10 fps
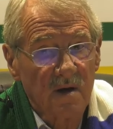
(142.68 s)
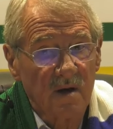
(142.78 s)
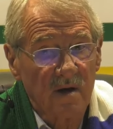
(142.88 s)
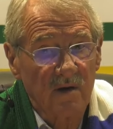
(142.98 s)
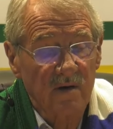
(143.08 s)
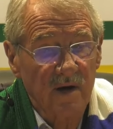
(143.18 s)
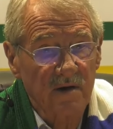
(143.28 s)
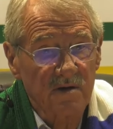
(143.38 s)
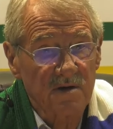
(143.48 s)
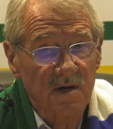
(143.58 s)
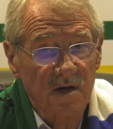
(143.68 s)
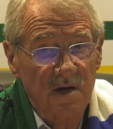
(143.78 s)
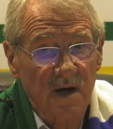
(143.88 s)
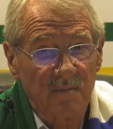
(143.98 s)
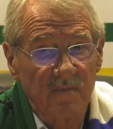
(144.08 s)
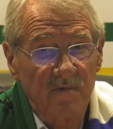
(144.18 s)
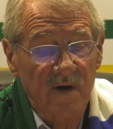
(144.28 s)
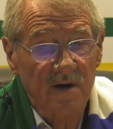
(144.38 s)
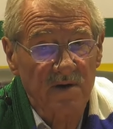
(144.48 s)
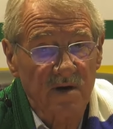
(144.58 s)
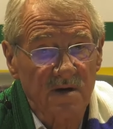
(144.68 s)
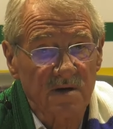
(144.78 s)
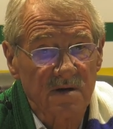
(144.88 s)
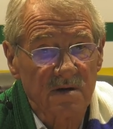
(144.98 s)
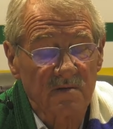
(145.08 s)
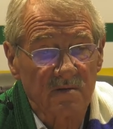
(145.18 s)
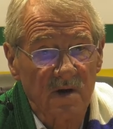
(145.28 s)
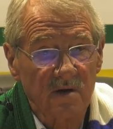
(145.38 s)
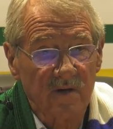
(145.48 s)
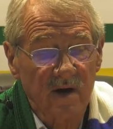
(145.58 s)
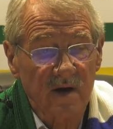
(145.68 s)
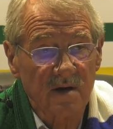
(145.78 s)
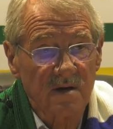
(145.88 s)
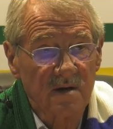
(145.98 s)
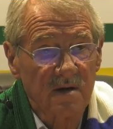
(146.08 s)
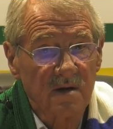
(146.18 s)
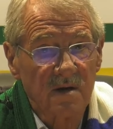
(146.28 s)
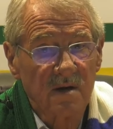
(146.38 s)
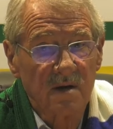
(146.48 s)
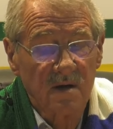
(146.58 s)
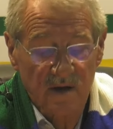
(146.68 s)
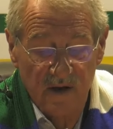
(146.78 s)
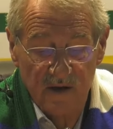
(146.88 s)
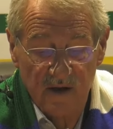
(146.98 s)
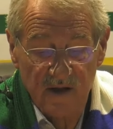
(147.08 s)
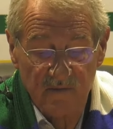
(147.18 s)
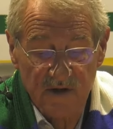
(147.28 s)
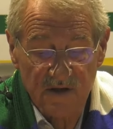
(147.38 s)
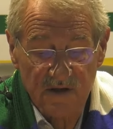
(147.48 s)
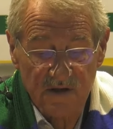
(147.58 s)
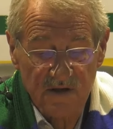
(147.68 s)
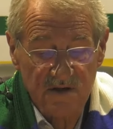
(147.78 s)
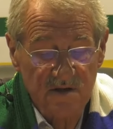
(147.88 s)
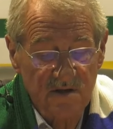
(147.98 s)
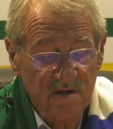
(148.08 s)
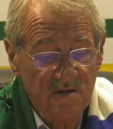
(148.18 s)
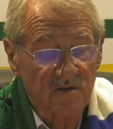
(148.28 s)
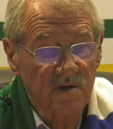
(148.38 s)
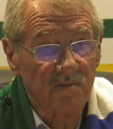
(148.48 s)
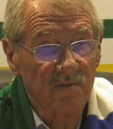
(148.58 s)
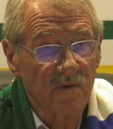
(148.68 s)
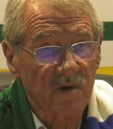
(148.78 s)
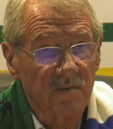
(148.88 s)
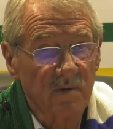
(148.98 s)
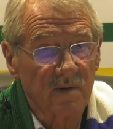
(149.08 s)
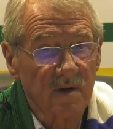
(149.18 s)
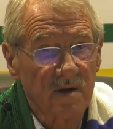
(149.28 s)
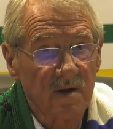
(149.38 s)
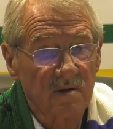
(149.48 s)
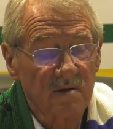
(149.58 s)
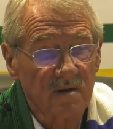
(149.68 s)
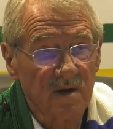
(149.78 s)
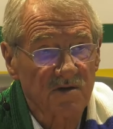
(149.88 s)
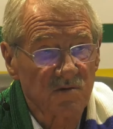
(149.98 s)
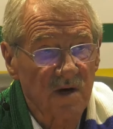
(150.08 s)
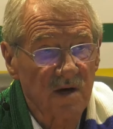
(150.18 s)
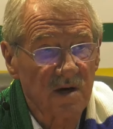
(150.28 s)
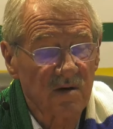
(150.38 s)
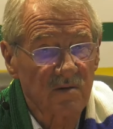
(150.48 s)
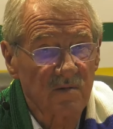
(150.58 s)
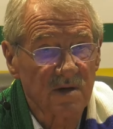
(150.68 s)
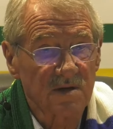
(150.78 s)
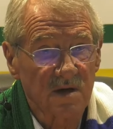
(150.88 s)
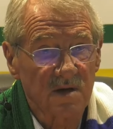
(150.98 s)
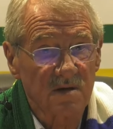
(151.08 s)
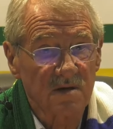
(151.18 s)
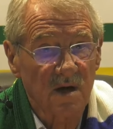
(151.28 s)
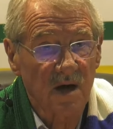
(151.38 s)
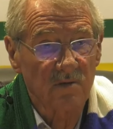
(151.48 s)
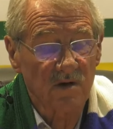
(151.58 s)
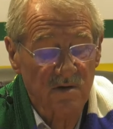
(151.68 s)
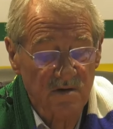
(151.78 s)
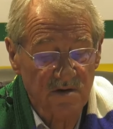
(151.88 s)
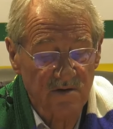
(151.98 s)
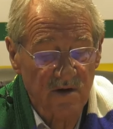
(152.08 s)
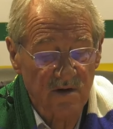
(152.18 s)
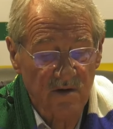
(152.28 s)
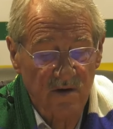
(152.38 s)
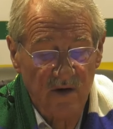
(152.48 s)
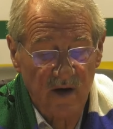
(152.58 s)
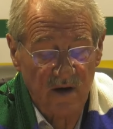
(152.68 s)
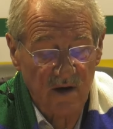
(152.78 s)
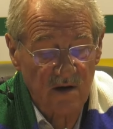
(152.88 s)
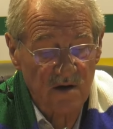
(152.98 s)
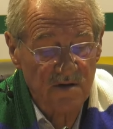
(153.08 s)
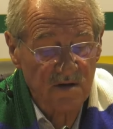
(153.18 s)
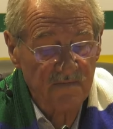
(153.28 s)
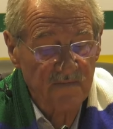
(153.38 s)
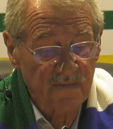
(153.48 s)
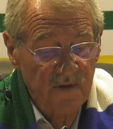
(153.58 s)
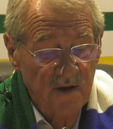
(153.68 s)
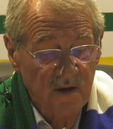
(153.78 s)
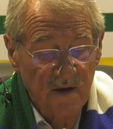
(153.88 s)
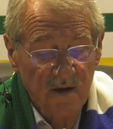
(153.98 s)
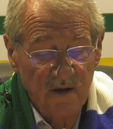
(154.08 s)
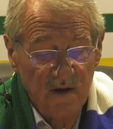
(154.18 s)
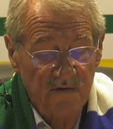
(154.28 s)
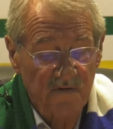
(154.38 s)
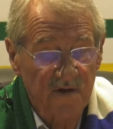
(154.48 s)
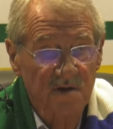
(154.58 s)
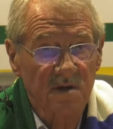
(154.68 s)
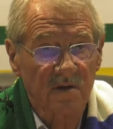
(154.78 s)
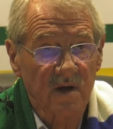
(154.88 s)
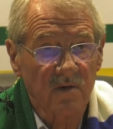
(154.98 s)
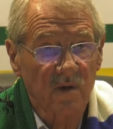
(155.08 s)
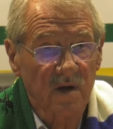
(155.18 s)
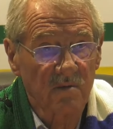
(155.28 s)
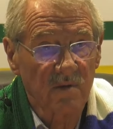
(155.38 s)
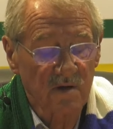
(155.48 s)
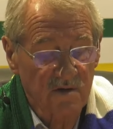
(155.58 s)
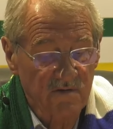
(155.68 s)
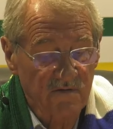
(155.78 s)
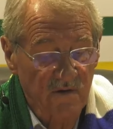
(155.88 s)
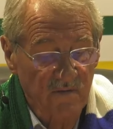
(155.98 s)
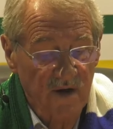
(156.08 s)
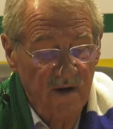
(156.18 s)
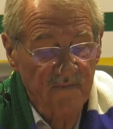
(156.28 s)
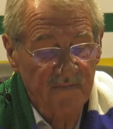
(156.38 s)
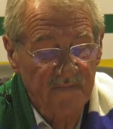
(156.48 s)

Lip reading: You cannot start up factories overnight and other businesses to employ people. That's why we said I will concentrate on agriculture at first and then we can build from there.